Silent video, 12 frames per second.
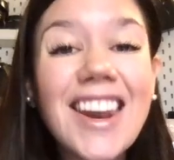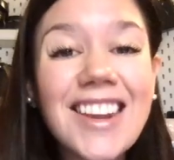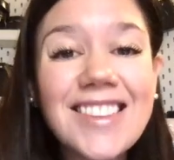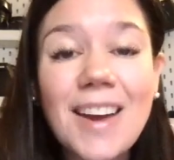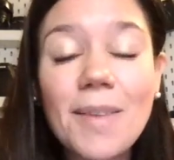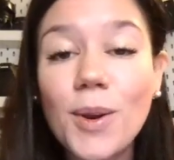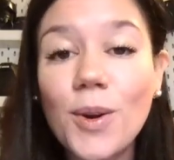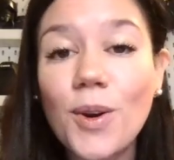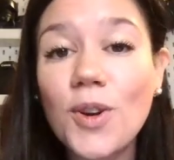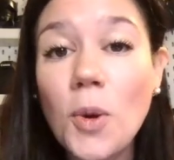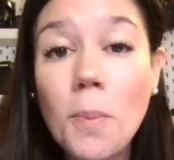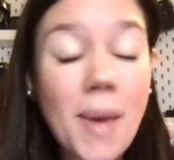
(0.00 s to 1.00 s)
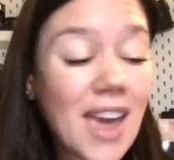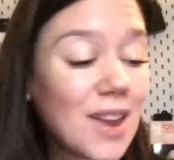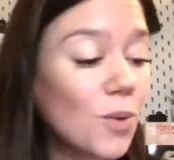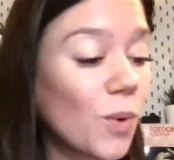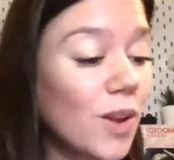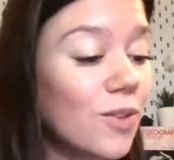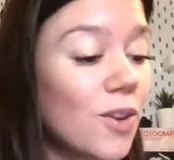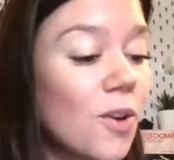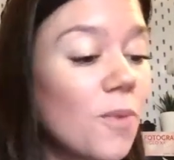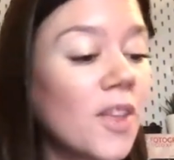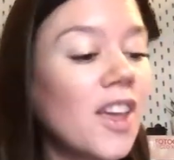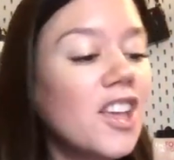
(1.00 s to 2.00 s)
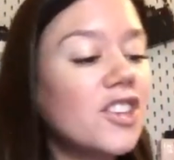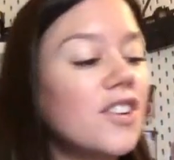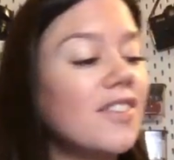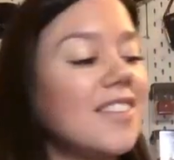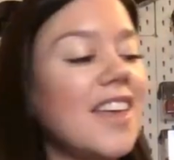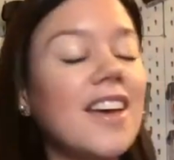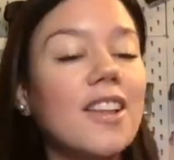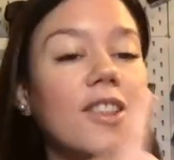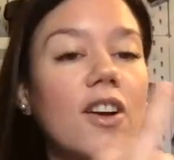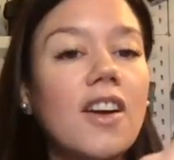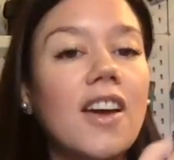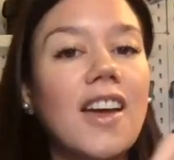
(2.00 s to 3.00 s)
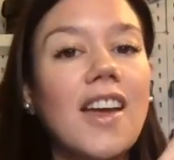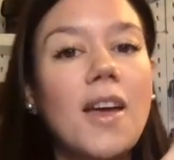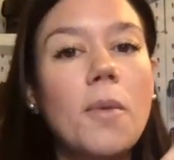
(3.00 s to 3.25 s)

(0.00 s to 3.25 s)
Anytime that you're in your main window, just take a look,